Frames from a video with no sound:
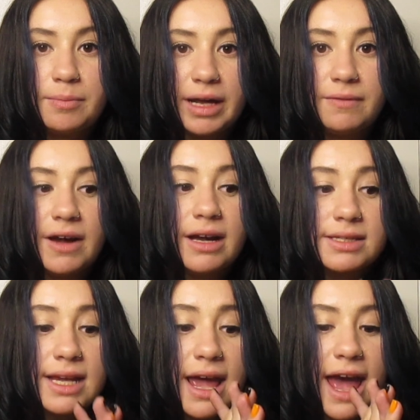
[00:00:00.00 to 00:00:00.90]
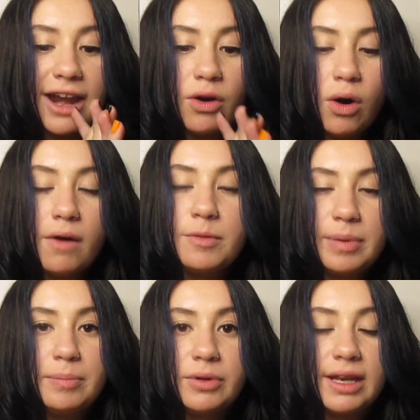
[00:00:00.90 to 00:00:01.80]
pedophiles and all the
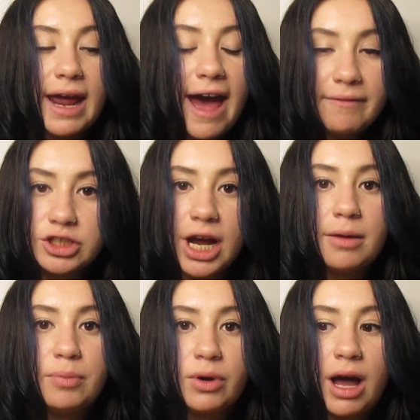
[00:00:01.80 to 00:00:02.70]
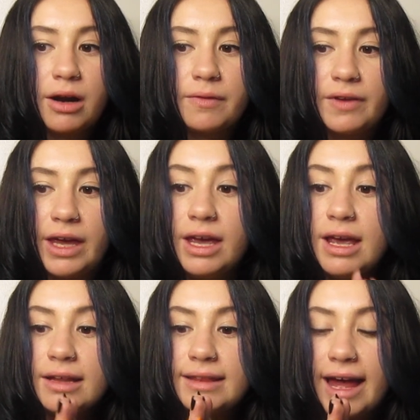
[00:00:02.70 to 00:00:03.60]
people that have child pornography
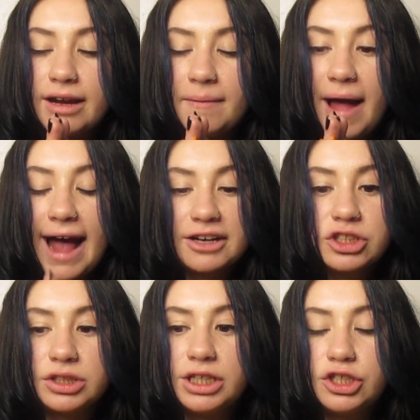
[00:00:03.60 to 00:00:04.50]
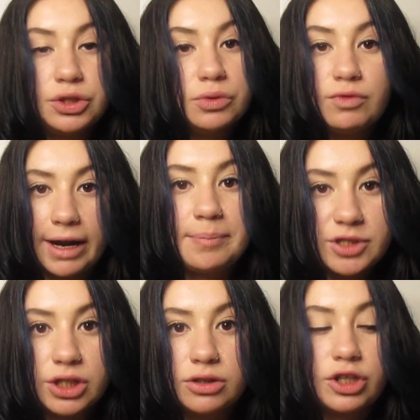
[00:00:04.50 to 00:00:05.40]
that actually do rape
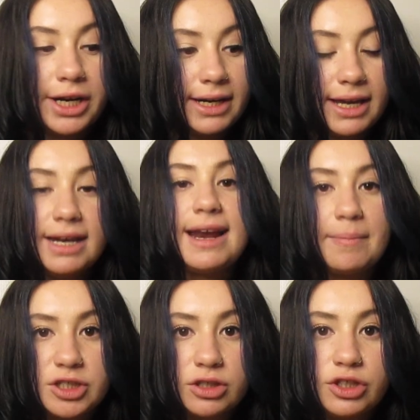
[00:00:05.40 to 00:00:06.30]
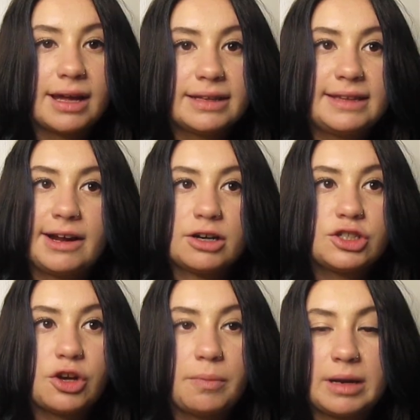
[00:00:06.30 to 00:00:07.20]
children, kidnap children. There are
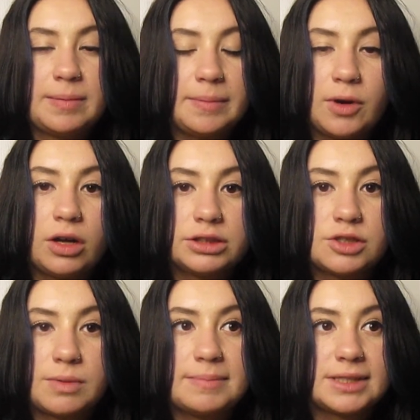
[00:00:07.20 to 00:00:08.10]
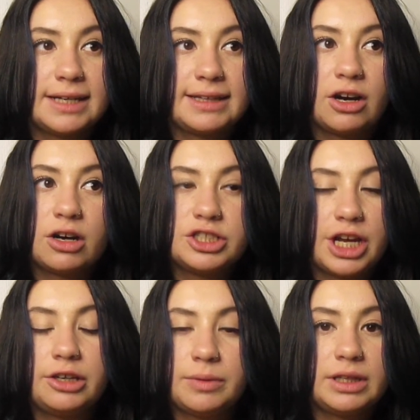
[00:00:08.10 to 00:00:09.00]
so many people on this website that are
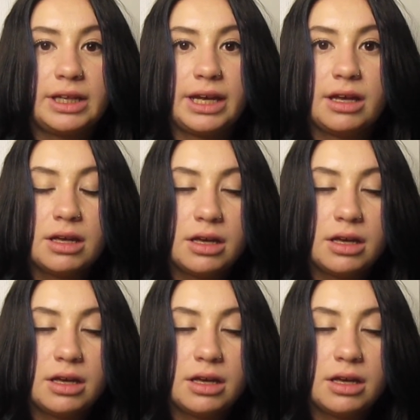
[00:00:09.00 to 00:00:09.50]
genuinely